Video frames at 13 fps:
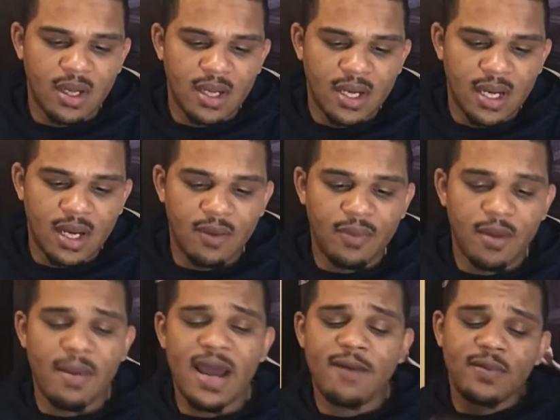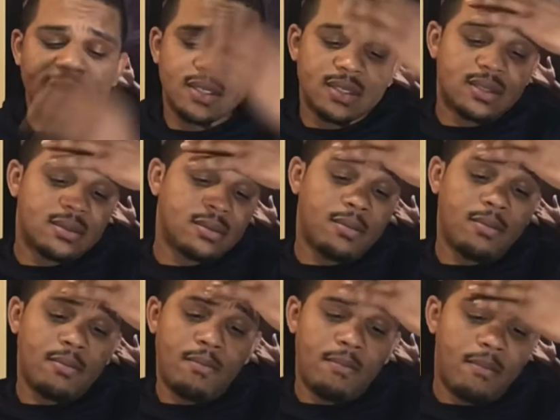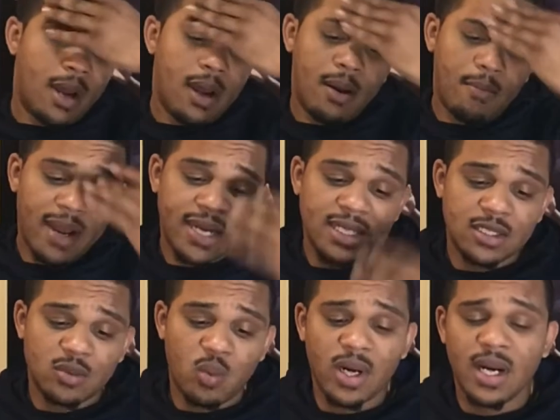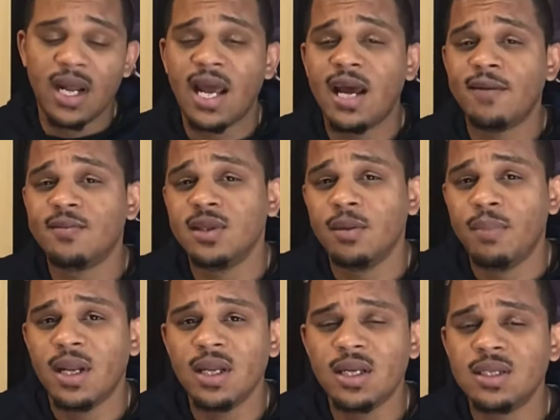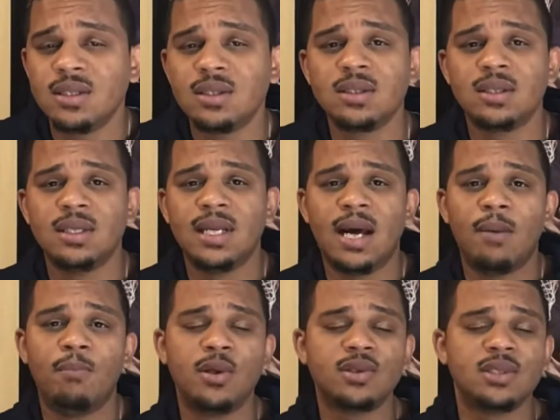The Mavericks -1.5 to the Pelicans. Now, both of